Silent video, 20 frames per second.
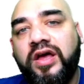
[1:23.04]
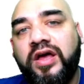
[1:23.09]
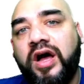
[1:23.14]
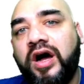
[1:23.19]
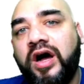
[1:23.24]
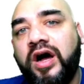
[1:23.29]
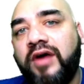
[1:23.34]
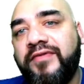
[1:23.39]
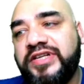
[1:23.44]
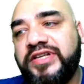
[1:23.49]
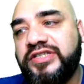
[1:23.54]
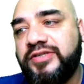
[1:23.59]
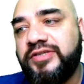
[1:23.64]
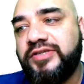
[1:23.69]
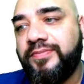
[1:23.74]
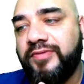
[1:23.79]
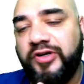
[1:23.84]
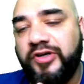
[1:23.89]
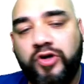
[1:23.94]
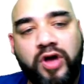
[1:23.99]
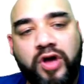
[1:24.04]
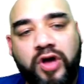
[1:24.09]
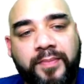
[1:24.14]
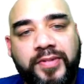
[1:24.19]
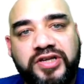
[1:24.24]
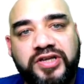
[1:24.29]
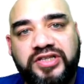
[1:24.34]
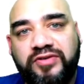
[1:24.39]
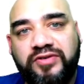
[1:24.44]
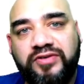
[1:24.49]
which a
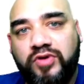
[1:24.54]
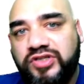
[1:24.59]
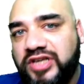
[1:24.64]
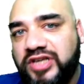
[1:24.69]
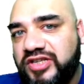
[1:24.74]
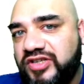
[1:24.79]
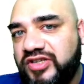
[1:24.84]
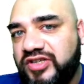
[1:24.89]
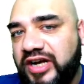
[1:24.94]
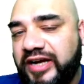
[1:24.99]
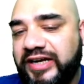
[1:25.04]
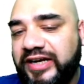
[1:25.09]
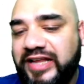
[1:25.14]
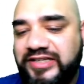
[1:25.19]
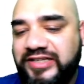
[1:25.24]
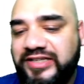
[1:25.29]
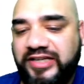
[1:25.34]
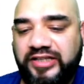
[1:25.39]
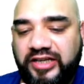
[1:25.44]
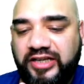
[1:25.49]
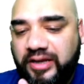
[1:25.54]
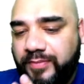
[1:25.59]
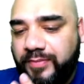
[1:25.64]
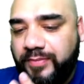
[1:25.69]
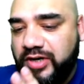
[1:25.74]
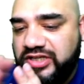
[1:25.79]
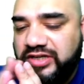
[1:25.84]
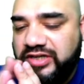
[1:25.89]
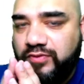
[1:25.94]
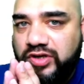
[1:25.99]
person was just running. Let's say that a
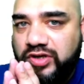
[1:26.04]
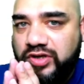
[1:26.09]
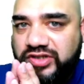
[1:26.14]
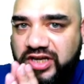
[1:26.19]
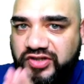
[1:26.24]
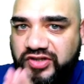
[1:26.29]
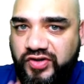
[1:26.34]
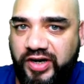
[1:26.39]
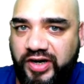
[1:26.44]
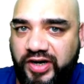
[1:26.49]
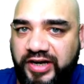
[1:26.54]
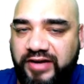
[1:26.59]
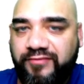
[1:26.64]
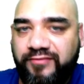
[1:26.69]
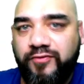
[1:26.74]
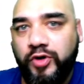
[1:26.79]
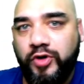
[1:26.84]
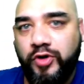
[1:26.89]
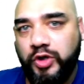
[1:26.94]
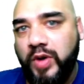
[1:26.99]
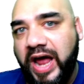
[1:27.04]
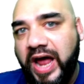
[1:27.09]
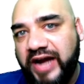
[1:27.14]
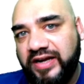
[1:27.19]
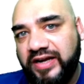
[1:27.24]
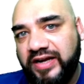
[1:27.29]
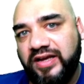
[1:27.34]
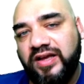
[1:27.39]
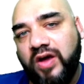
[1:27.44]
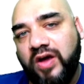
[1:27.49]
person was just running a photo ad
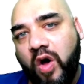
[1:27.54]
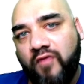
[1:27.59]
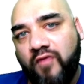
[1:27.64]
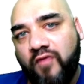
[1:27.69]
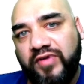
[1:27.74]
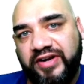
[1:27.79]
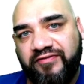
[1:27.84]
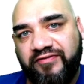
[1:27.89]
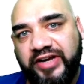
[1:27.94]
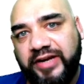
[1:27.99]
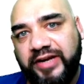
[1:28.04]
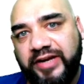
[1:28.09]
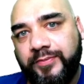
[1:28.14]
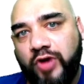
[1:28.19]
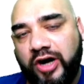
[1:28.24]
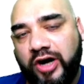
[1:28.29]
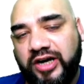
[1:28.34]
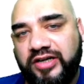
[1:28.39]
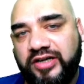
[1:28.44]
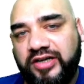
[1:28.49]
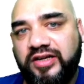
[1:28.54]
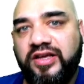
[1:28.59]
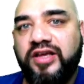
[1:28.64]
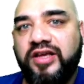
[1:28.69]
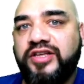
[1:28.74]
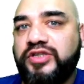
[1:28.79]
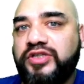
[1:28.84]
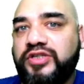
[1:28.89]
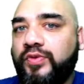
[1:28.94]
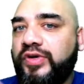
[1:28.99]
of a winning product.
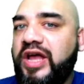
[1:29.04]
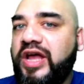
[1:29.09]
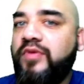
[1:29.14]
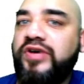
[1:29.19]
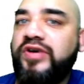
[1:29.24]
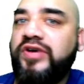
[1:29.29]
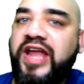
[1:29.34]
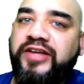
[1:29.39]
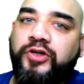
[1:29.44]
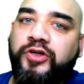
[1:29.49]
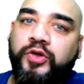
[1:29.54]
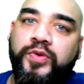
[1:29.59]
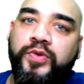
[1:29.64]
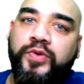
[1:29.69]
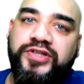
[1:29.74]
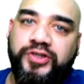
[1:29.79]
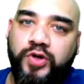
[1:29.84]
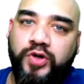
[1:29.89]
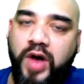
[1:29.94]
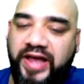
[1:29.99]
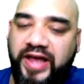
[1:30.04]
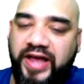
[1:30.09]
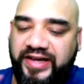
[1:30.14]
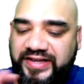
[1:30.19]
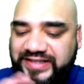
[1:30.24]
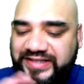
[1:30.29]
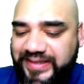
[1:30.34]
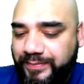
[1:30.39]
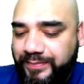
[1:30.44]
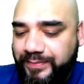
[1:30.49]
So what I would like to do is I can
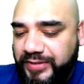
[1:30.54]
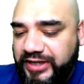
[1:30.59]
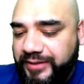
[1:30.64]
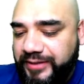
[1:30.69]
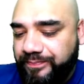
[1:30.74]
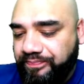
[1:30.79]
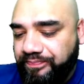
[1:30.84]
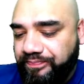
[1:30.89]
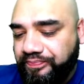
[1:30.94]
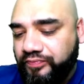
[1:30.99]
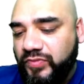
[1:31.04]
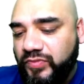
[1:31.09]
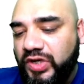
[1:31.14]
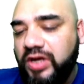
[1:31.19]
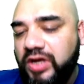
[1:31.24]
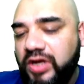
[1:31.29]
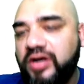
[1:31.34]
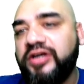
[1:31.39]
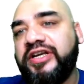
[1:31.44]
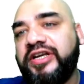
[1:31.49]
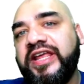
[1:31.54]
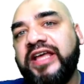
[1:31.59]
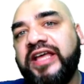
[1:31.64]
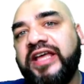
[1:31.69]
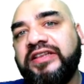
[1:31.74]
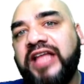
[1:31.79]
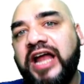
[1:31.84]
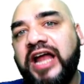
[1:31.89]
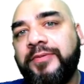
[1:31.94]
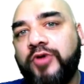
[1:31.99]
simply take
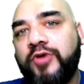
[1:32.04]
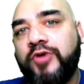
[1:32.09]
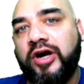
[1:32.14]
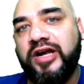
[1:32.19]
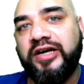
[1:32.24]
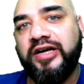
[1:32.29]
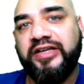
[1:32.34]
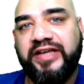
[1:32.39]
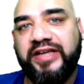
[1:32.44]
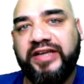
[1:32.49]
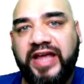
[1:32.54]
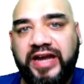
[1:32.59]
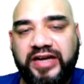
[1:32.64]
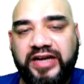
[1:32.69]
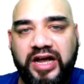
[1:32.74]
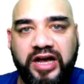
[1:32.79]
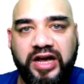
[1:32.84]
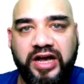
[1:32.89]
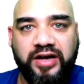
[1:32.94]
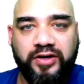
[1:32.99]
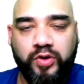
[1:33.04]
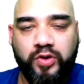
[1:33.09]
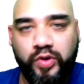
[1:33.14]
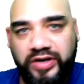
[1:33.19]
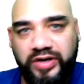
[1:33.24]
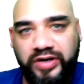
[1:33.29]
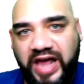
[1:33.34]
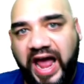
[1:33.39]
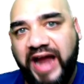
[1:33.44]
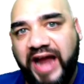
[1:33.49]
that product, get a good
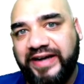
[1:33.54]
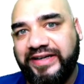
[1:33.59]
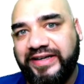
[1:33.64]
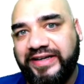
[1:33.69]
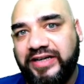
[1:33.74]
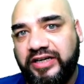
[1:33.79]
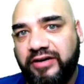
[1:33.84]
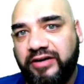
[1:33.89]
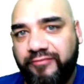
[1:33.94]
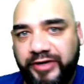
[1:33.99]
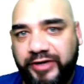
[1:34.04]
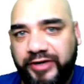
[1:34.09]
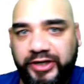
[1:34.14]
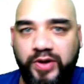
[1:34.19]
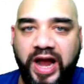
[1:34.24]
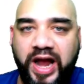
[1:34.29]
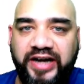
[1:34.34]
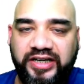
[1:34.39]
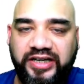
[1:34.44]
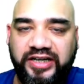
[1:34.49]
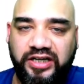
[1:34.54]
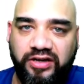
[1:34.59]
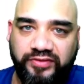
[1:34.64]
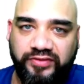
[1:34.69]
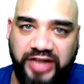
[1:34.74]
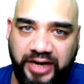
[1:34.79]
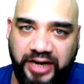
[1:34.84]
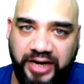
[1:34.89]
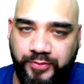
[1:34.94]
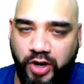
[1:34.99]
ad done, a video ad done of
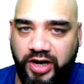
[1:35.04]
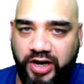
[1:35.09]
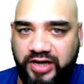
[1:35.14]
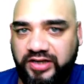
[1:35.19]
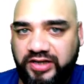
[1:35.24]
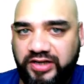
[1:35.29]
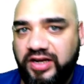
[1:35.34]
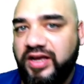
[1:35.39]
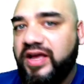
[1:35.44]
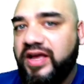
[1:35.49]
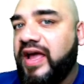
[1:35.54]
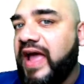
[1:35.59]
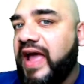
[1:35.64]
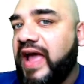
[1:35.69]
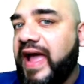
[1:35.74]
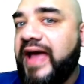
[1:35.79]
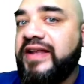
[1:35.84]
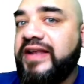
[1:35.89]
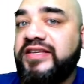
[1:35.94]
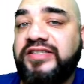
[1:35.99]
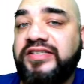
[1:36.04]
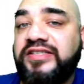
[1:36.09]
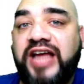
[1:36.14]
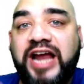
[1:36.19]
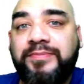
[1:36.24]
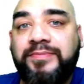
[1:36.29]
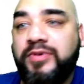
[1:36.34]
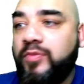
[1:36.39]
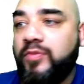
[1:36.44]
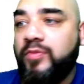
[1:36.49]
that product, and
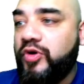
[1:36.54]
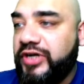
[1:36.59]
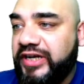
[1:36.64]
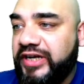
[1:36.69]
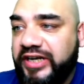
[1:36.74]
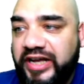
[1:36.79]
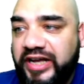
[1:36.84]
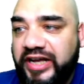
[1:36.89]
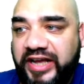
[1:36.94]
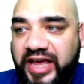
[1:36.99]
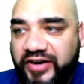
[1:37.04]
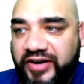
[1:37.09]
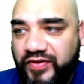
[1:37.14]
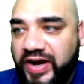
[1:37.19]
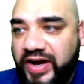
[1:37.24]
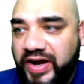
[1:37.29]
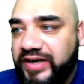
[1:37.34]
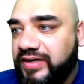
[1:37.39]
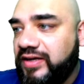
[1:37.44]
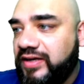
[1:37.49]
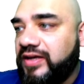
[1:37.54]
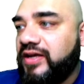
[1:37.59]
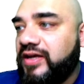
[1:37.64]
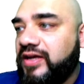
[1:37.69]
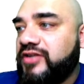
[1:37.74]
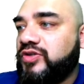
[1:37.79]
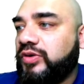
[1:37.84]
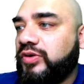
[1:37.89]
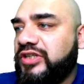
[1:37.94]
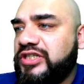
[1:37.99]
start promoting it again, right?
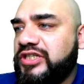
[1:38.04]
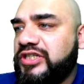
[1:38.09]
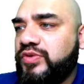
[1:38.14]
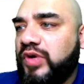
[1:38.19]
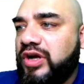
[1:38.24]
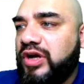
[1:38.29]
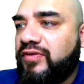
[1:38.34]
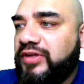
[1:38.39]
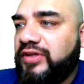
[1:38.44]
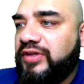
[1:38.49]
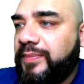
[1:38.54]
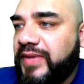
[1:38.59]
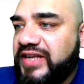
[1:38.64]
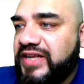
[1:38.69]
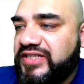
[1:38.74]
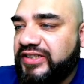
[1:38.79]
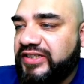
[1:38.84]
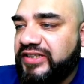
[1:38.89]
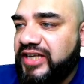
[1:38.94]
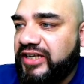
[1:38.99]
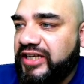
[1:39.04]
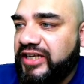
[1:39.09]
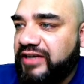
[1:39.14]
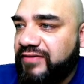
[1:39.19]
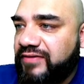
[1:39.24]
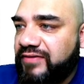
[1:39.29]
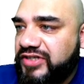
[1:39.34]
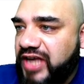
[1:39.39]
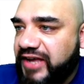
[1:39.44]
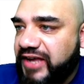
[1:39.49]
So this is one of the basic technique
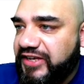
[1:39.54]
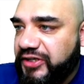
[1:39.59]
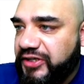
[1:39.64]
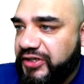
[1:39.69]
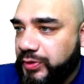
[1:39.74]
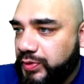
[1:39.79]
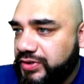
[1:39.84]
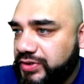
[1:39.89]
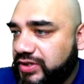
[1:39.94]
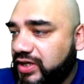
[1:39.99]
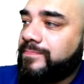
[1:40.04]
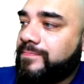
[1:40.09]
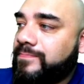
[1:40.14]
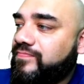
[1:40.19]
which I use.